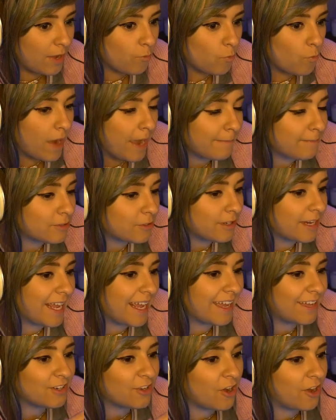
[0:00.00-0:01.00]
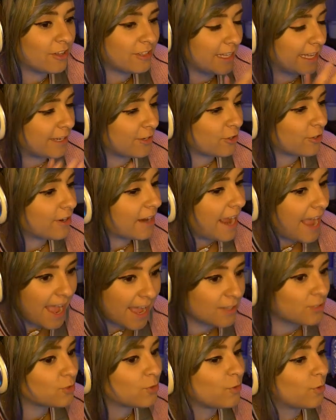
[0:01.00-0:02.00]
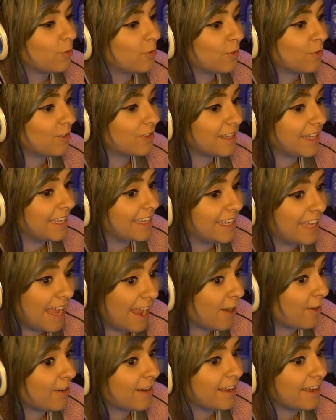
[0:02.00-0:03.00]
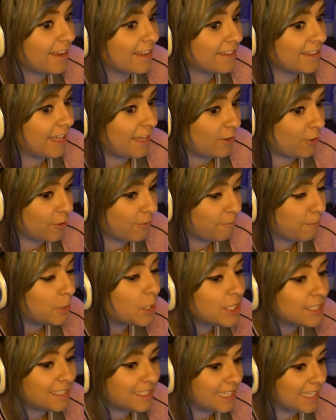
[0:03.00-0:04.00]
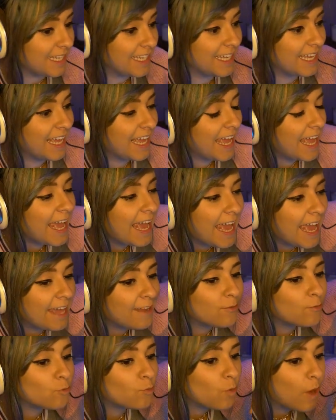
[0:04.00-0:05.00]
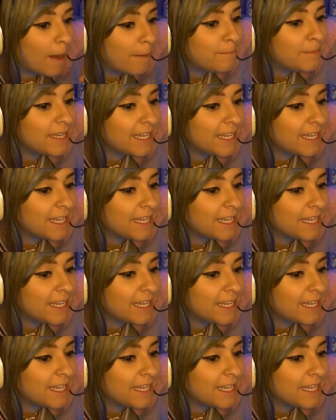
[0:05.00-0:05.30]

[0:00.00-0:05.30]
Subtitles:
wiped her hand on like her asshole like area, like her, and rubbed